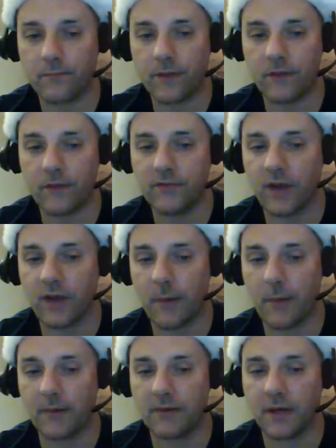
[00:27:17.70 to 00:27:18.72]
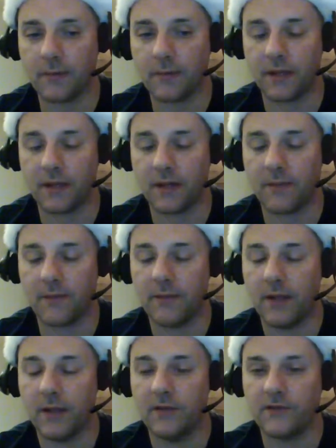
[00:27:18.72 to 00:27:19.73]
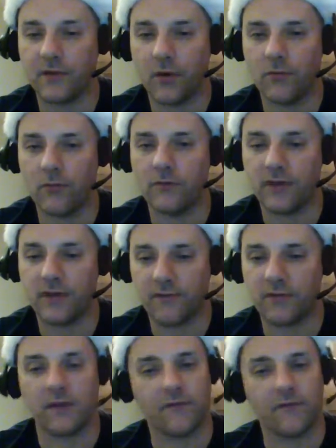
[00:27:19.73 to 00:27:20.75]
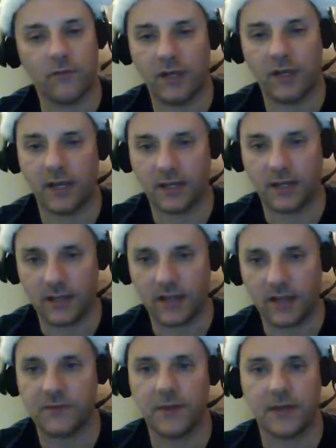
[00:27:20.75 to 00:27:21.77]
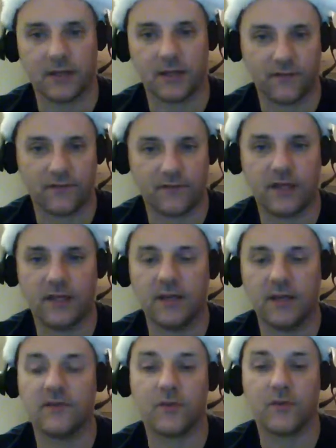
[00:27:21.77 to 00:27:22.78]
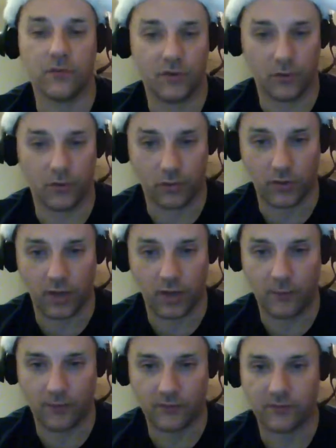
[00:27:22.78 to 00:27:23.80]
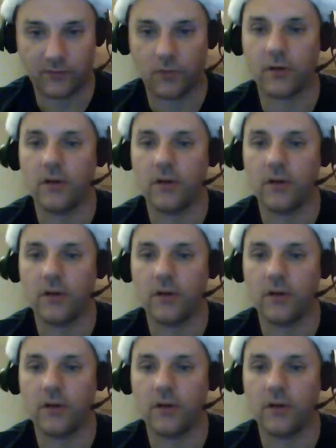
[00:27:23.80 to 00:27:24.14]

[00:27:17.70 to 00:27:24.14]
So now might be a time to pick it up. So definitely, if you need any last-minute gift ideas, go to your local comic book store.